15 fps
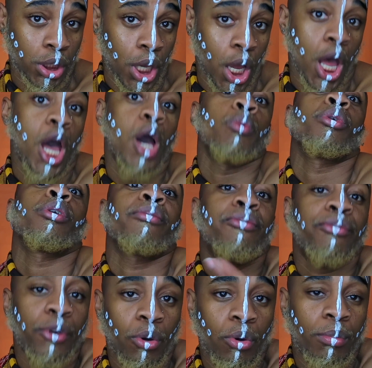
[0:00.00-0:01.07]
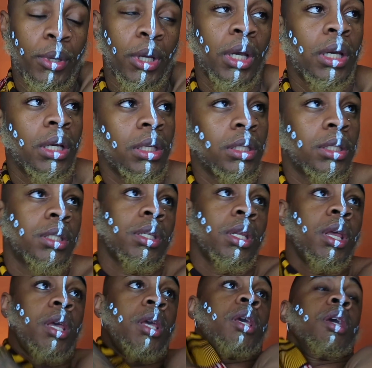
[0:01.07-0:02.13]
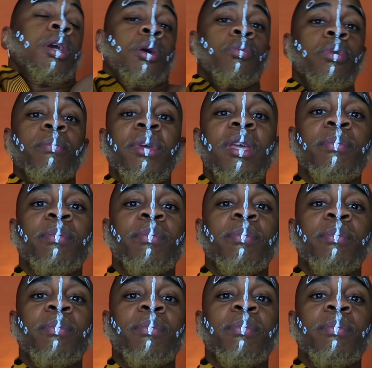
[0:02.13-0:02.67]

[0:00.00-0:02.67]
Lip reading: I would've felt, because with